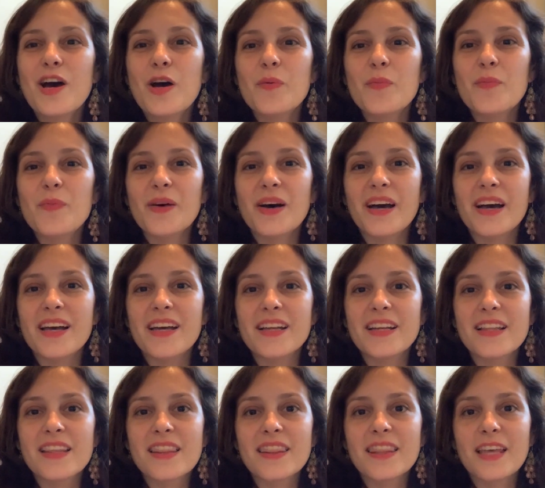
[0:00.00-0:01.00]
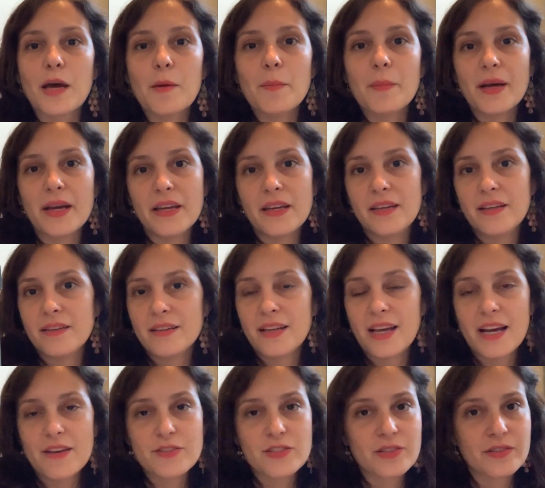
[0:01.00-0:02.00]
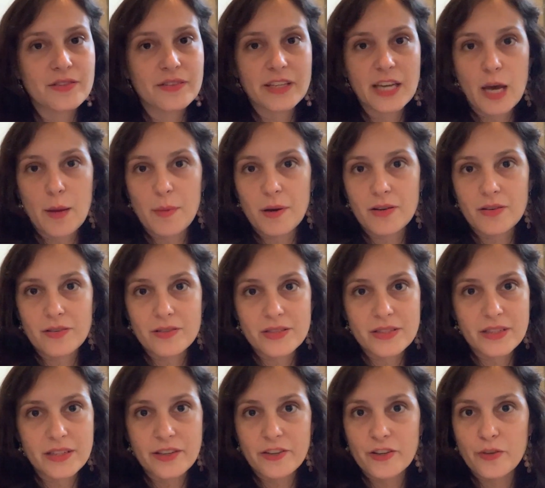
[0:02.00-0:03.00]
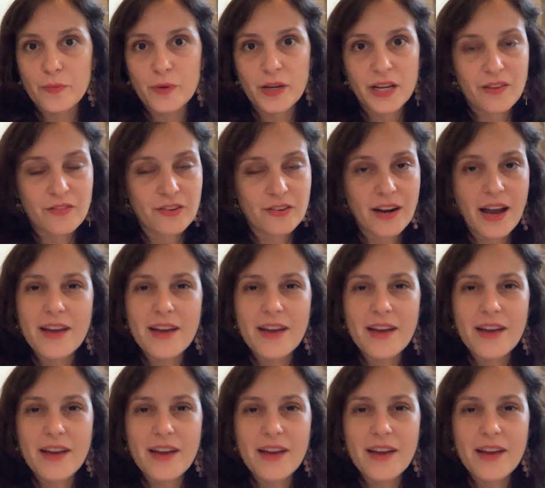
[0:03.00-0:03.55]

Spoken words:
but that might have certain chemicals in it or whatever.